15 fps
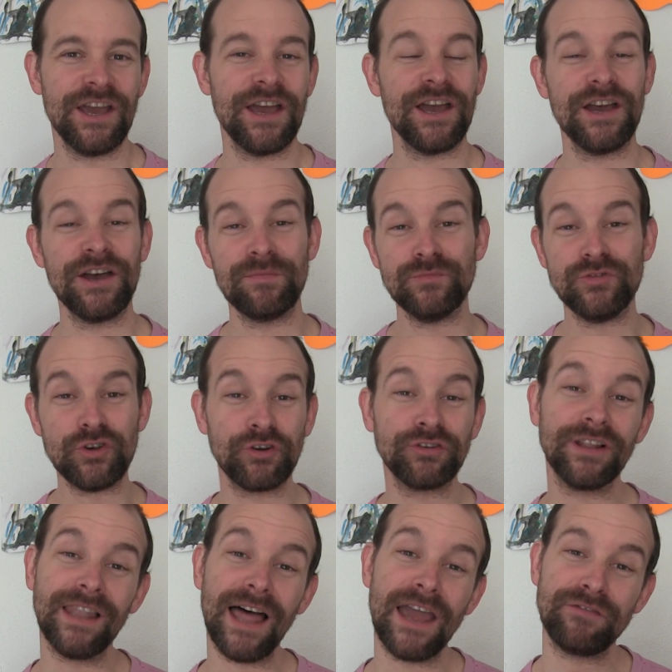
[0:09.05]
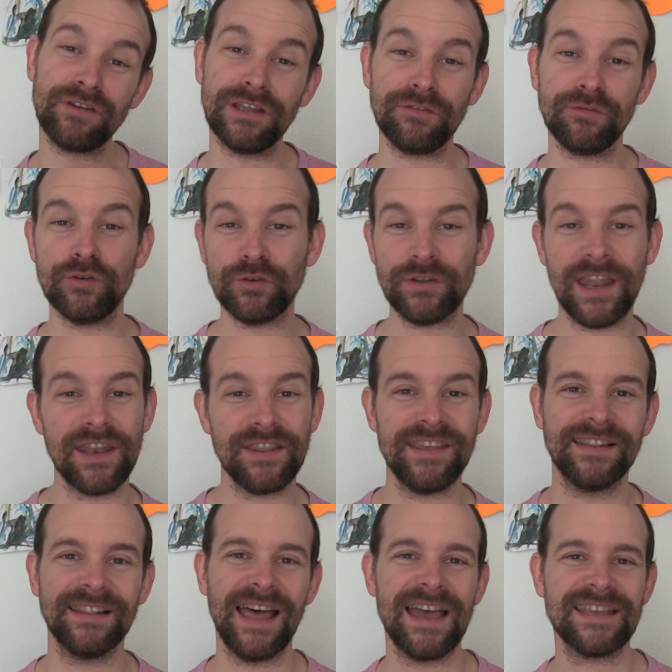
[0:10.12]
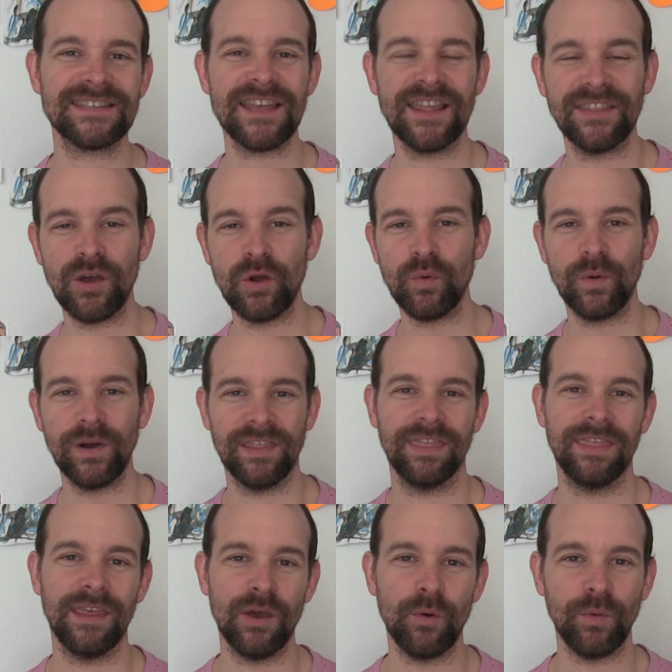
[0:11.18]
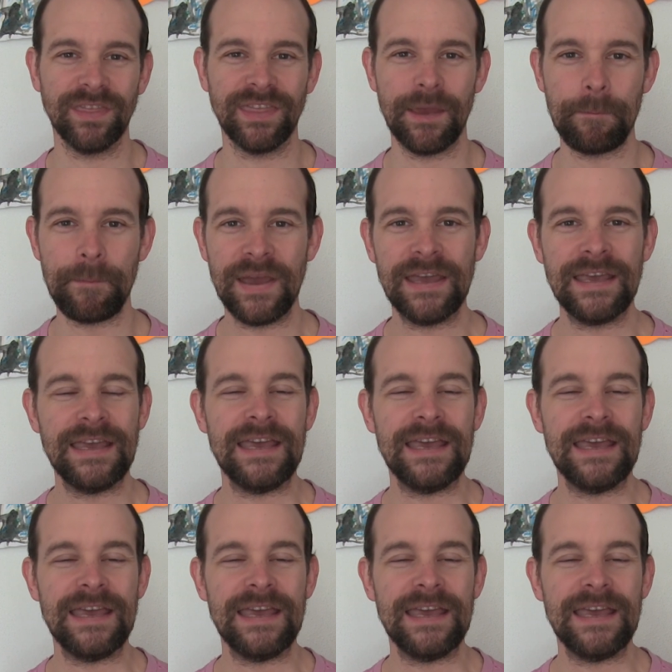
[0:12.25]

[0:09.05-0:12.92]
during the live interview that I did last Sunday with him.